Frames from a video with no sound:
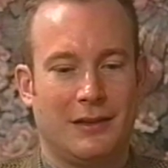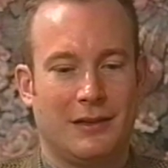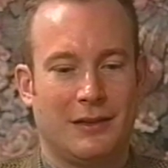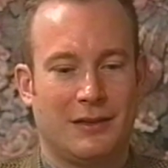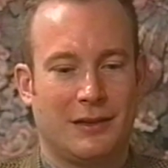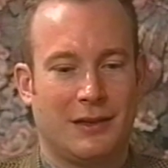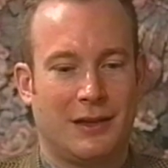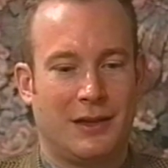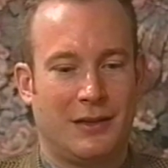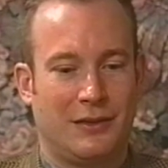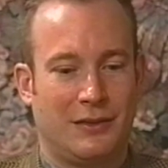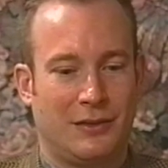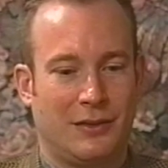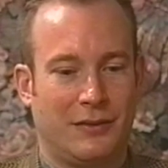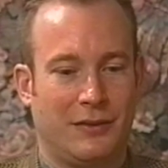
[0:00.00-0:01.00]
there's a lot of
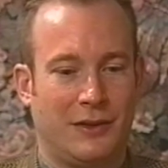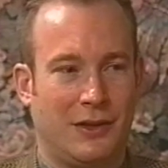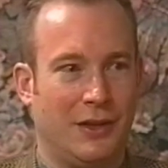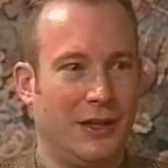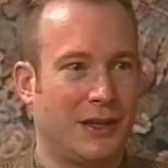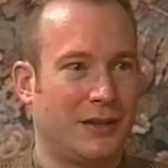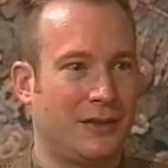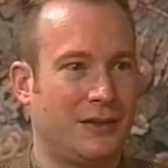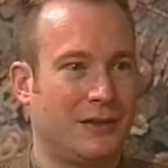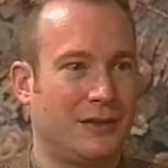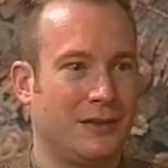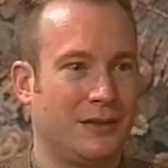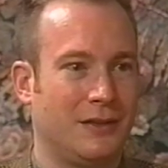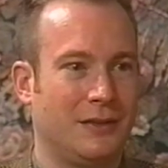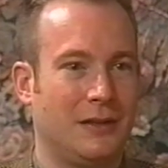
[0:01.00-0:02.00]
sort of
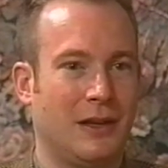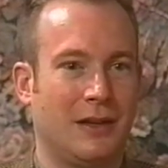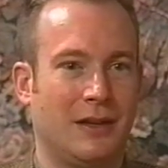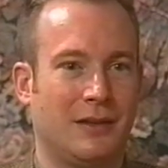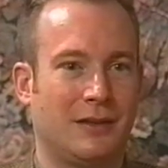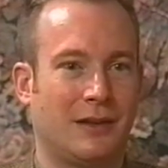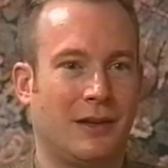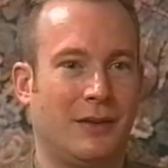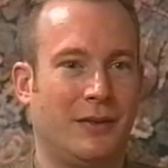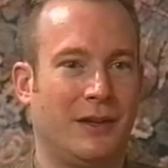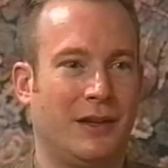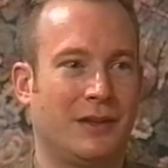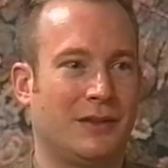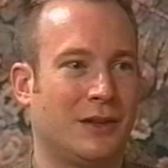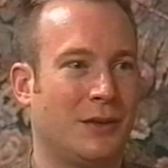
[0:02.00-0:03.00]
cliques, and it's I don't
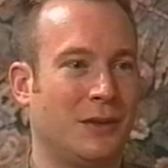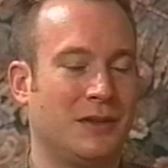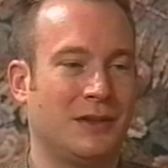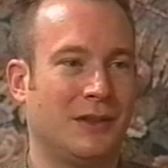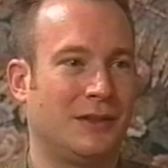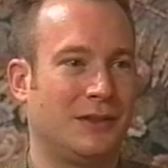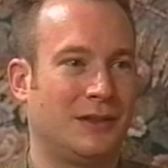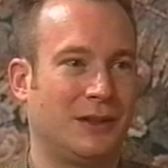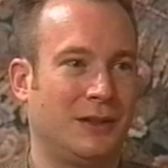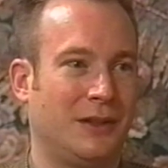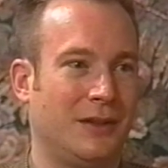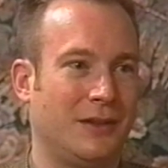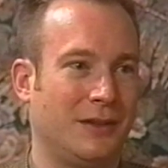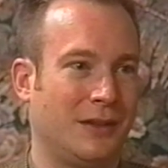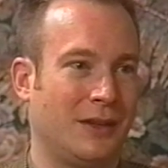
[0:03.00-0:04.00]
think it's always
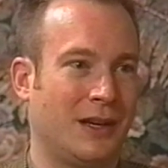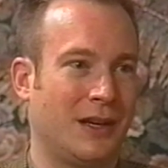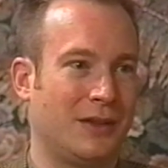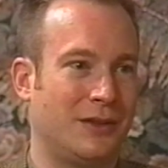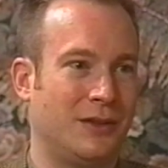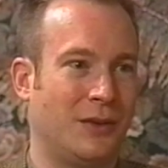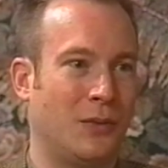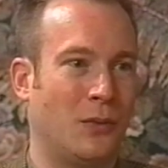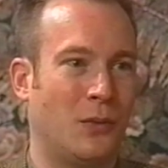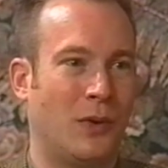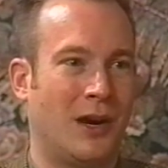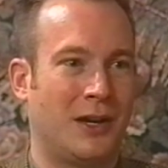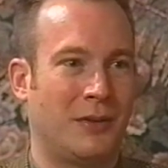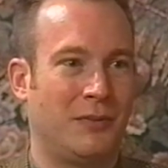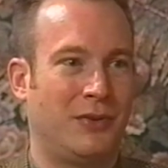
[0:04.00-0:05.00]
necessarily that the guys don't
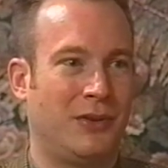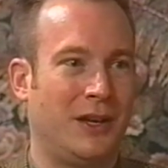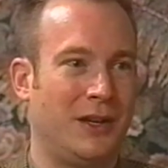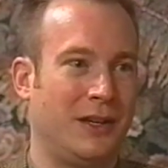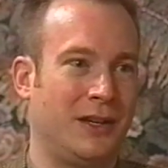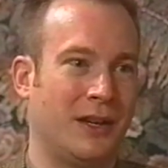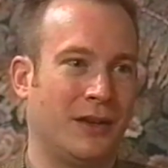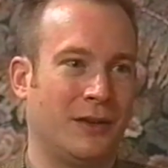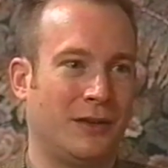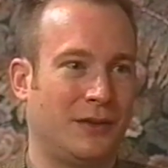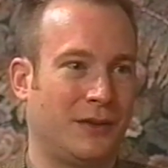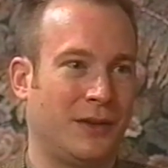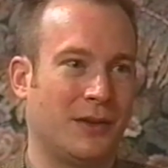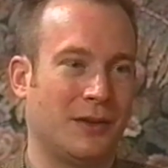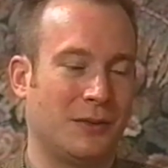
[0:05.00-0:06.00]
want to play together as
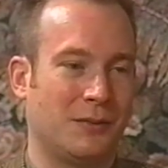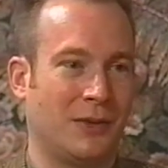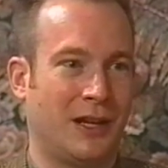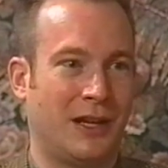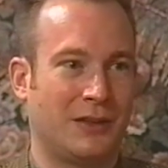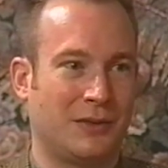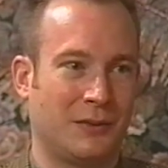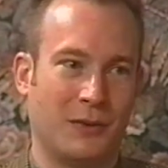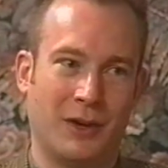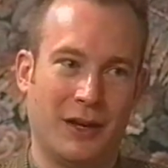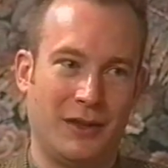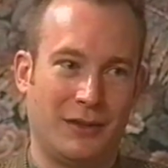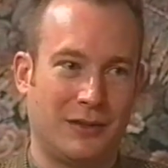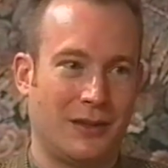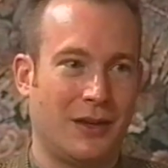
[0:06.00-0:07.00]
far as blacks and
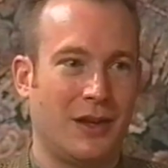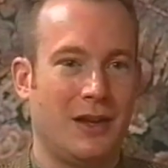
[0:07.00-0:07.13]
whites.